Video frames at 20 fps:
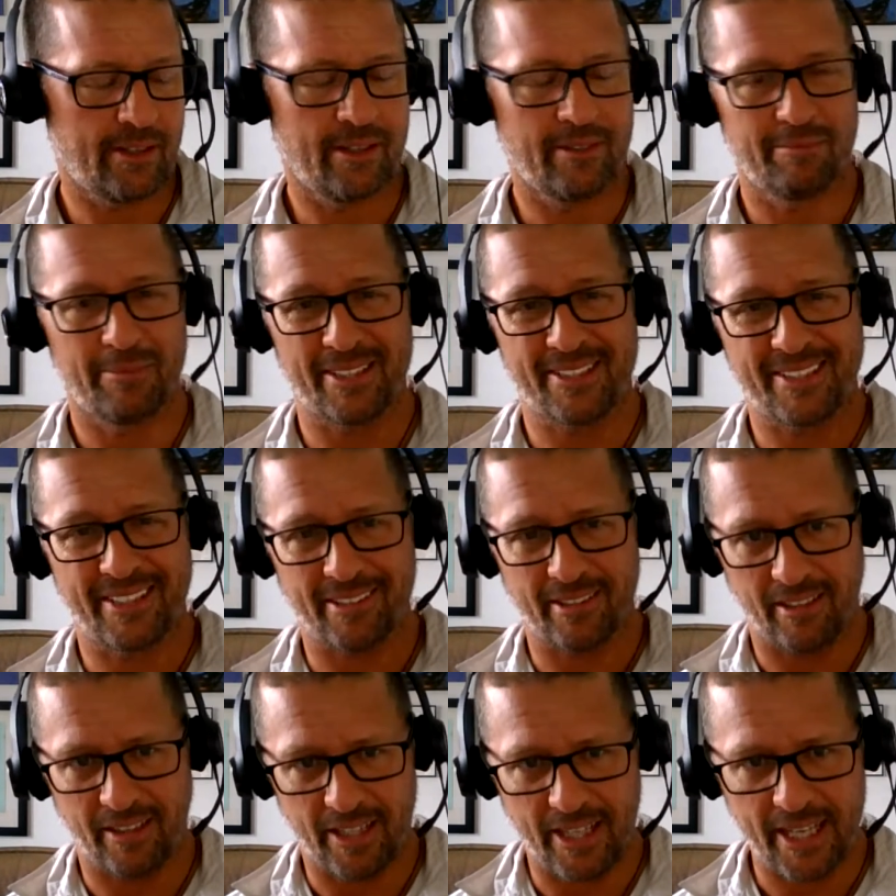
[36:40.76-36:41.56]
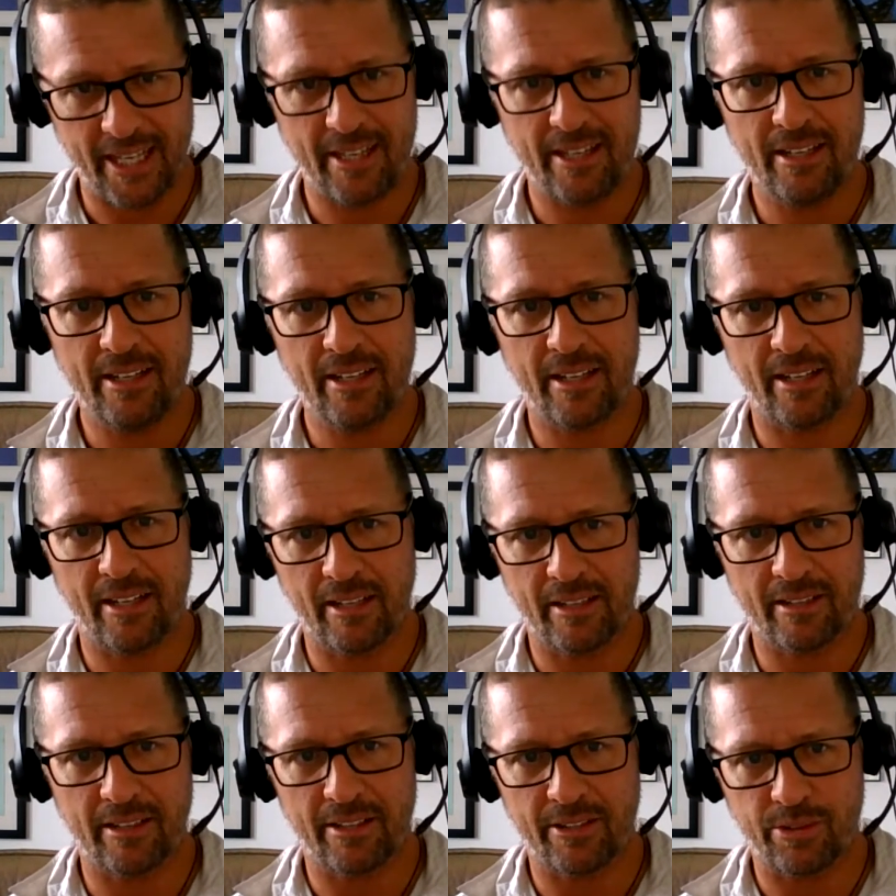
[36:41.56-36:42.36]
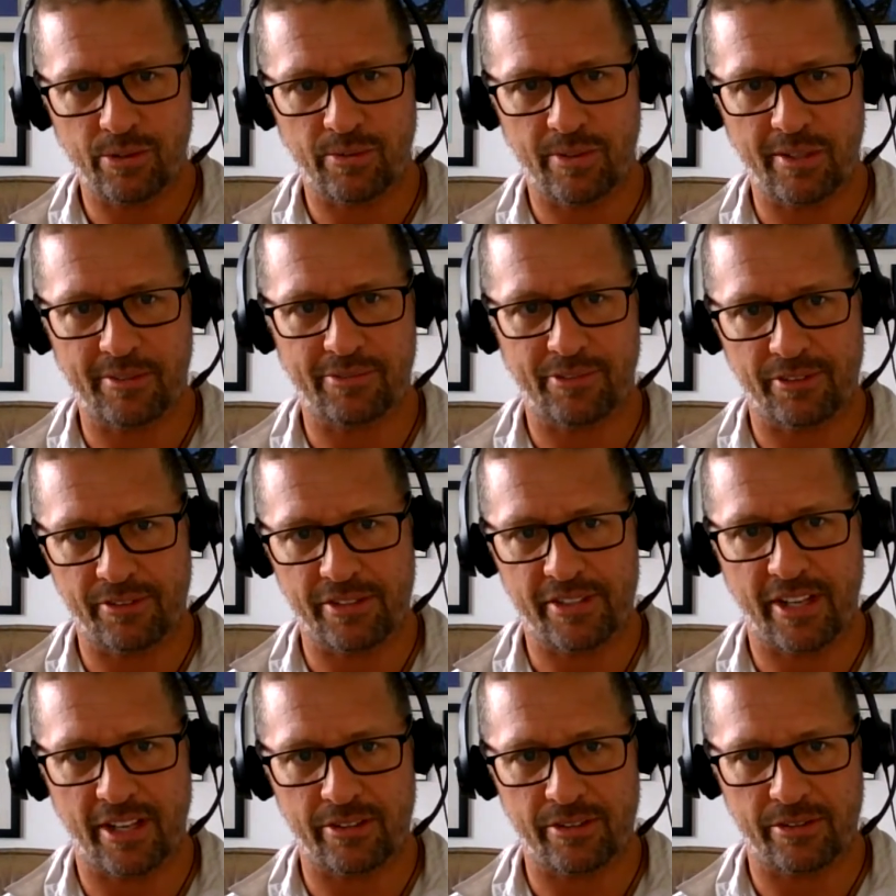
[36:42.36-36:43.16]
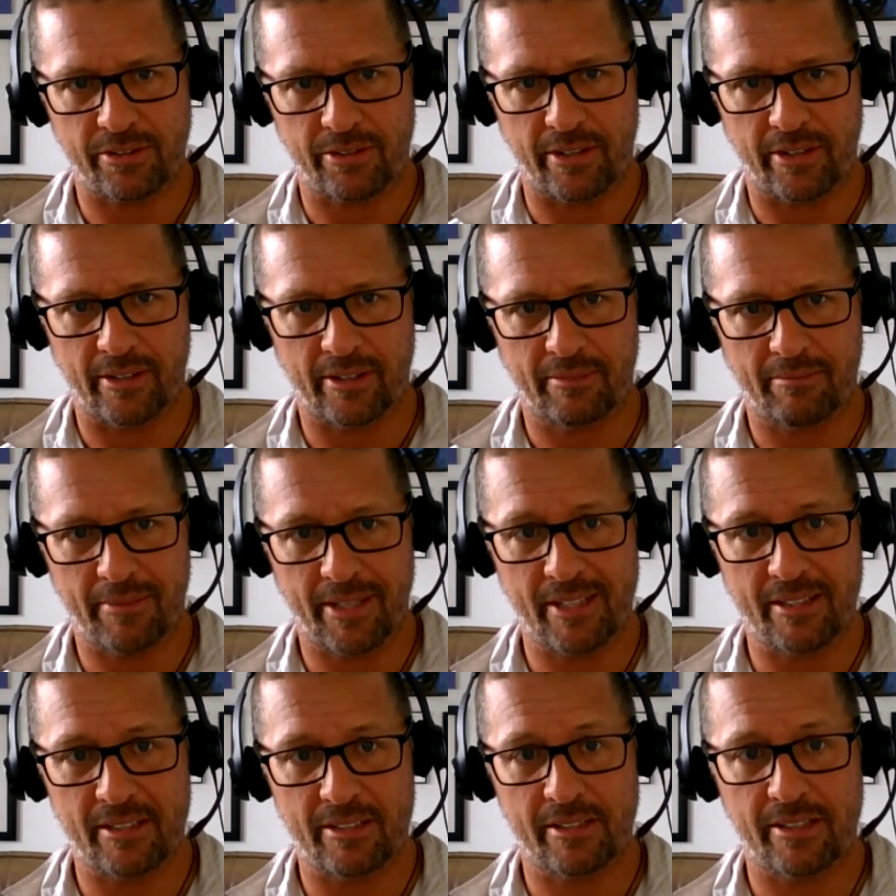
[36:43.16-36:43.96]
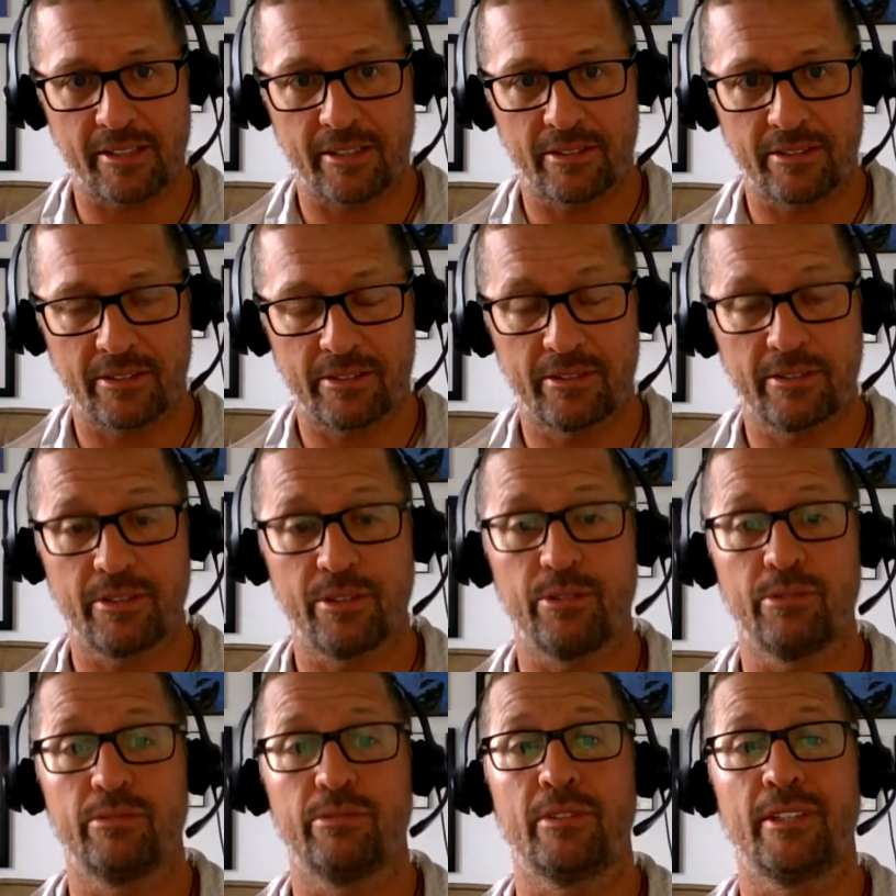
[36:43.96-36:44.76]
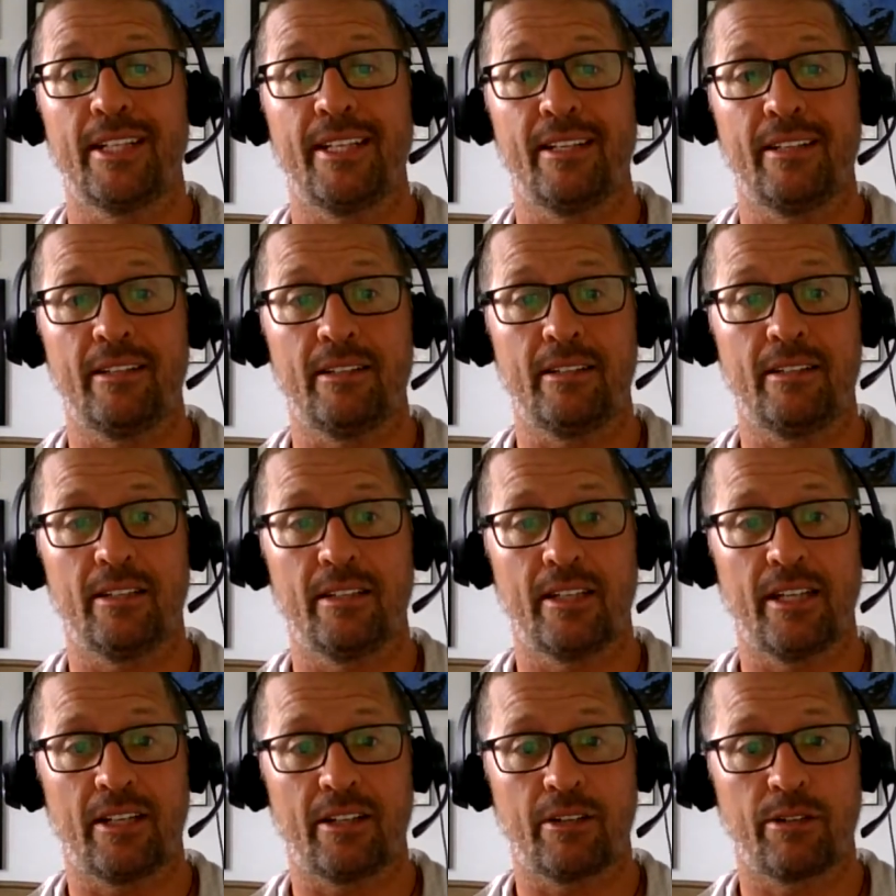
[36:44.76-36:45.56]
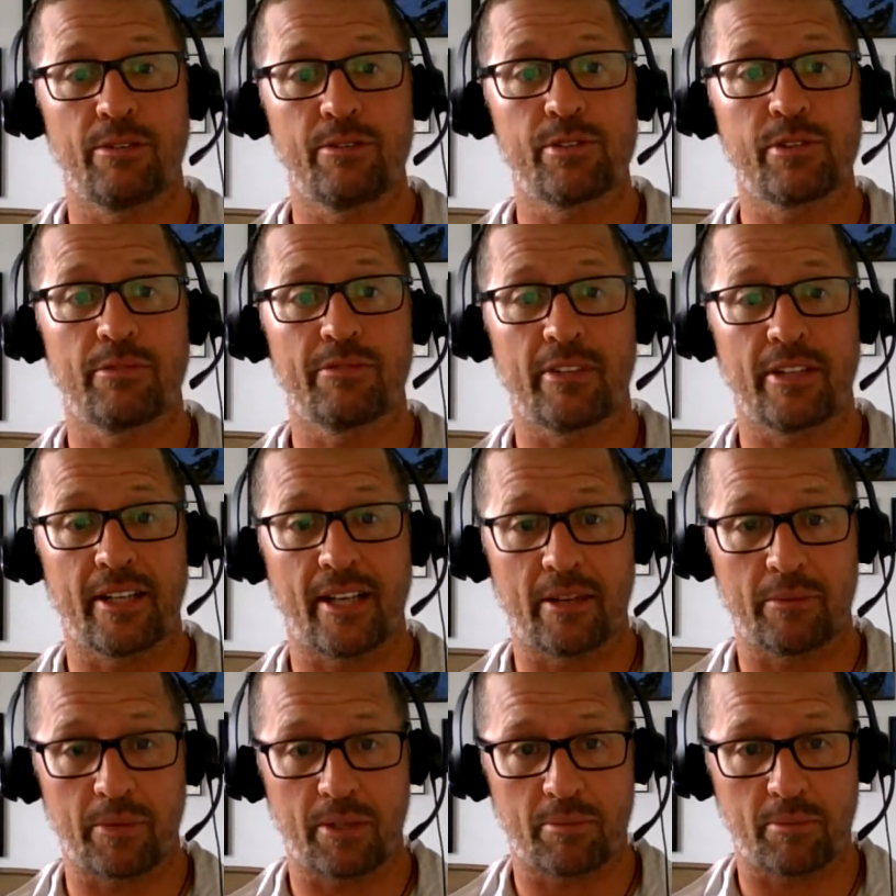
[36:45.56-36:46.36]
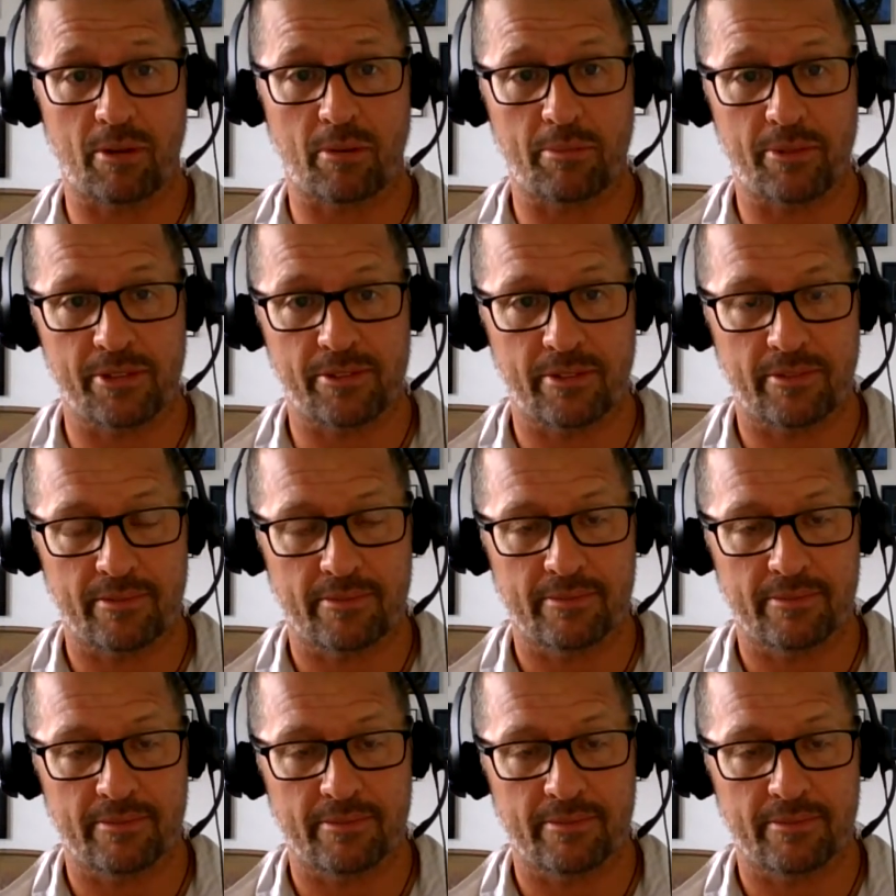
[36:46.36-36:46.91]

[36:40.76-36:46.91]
but to lead in the 21st century means to lead inclusively and with purpose.